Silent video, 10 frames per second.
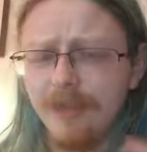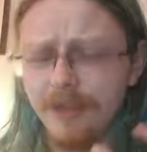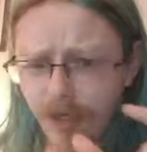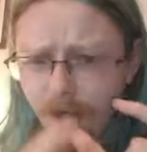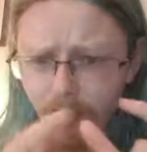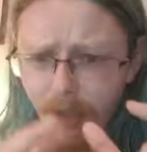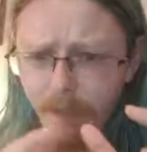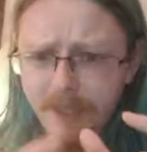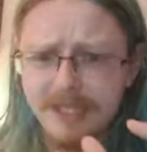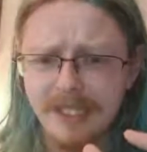They're hardware
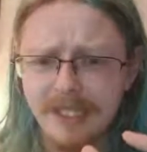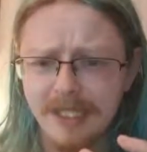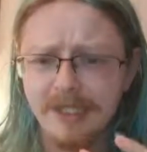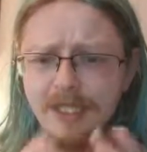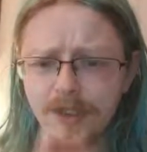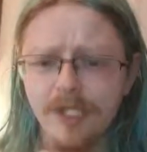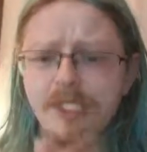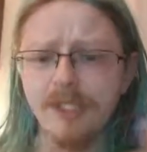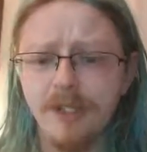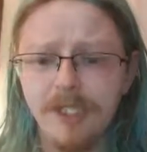based things under a
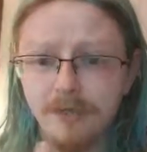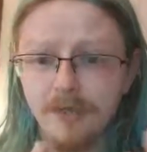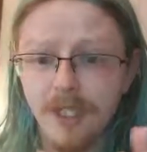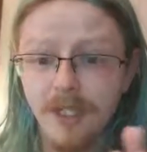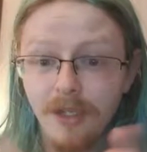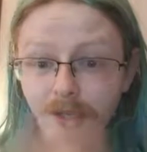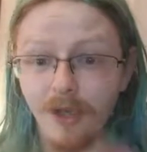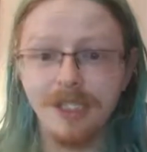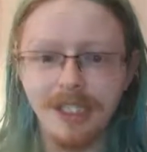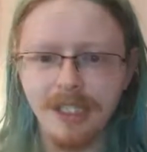series of
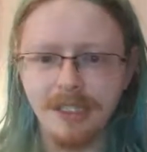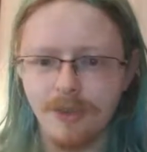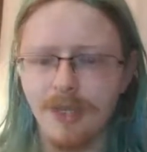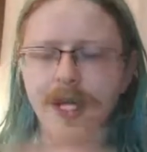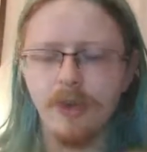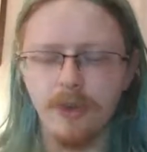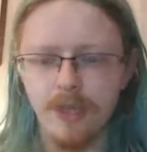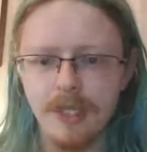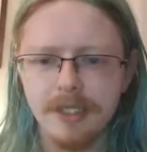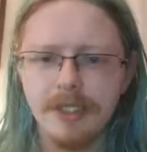logic gates and or
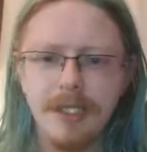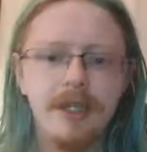gates.